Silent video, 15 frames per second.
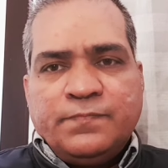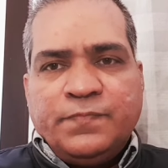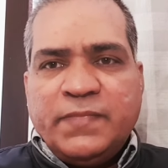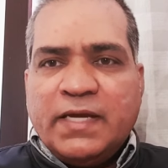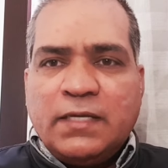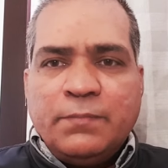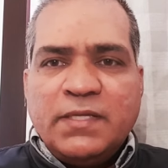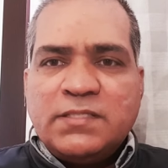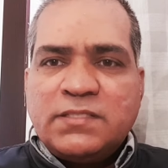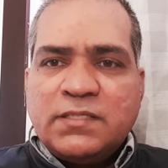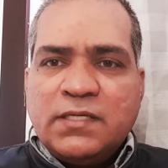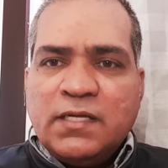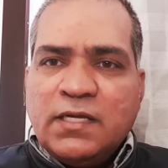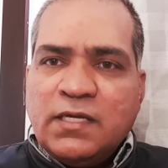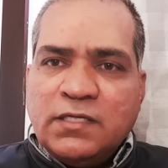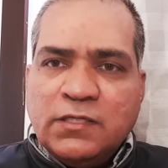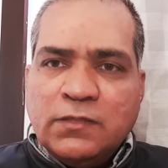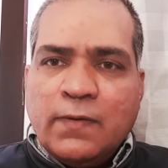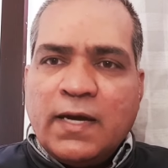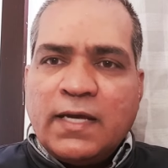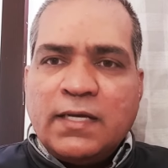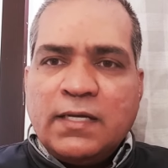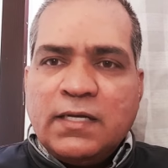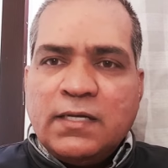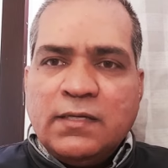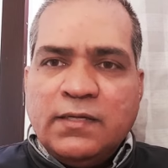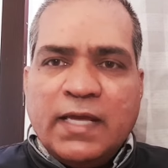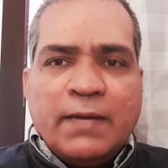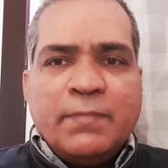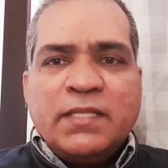That means you are
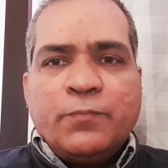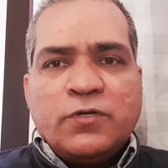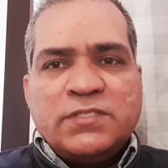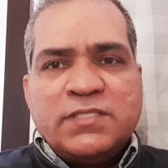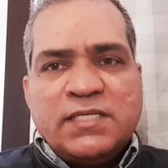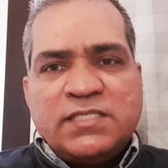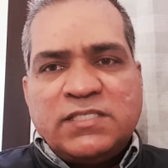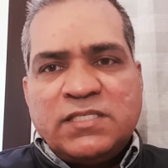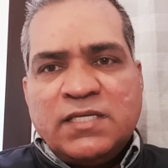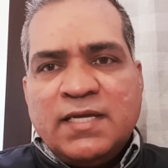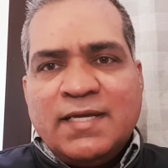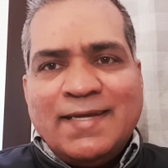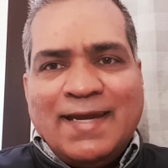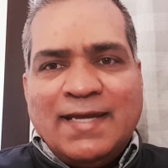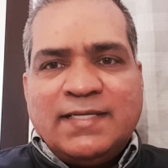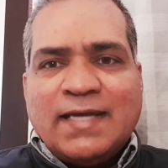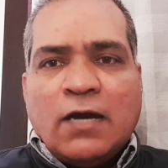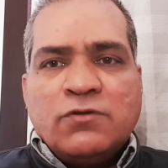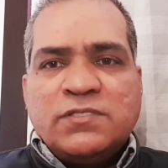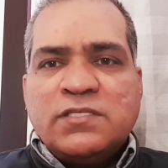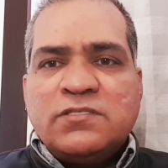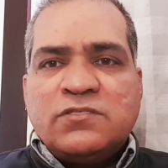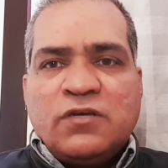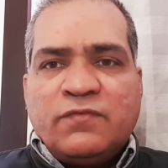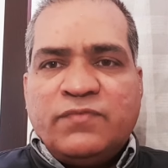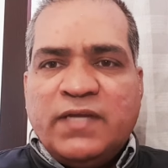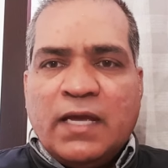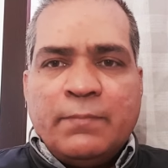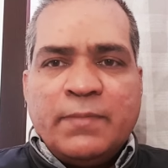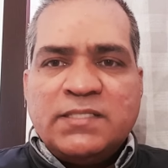demon possessed and thousands of
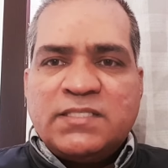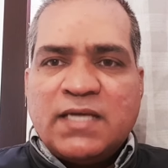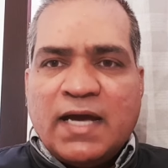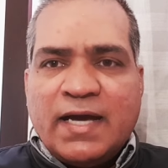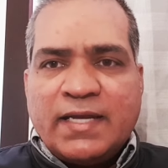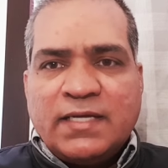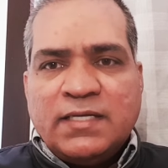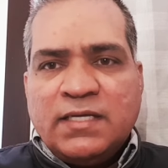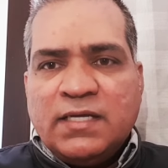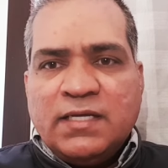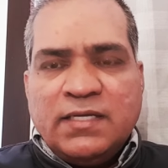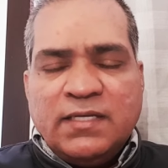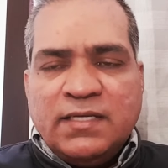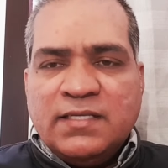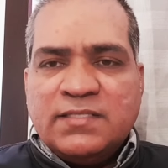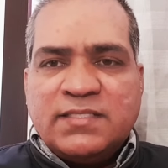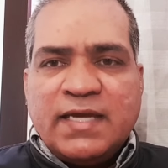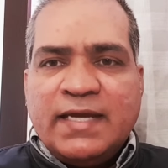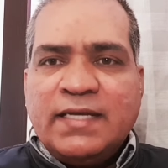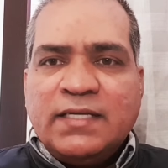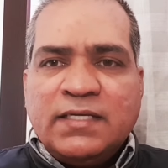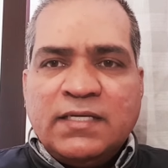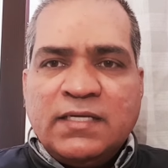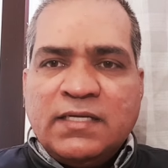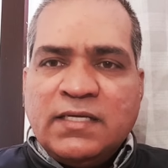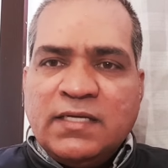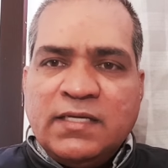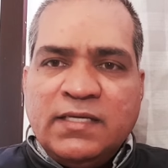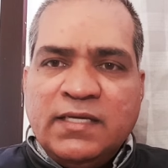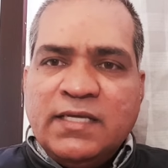demons are inside
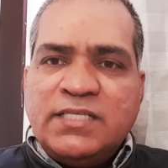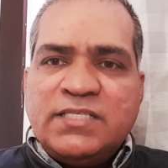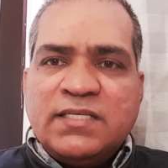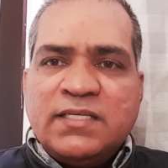each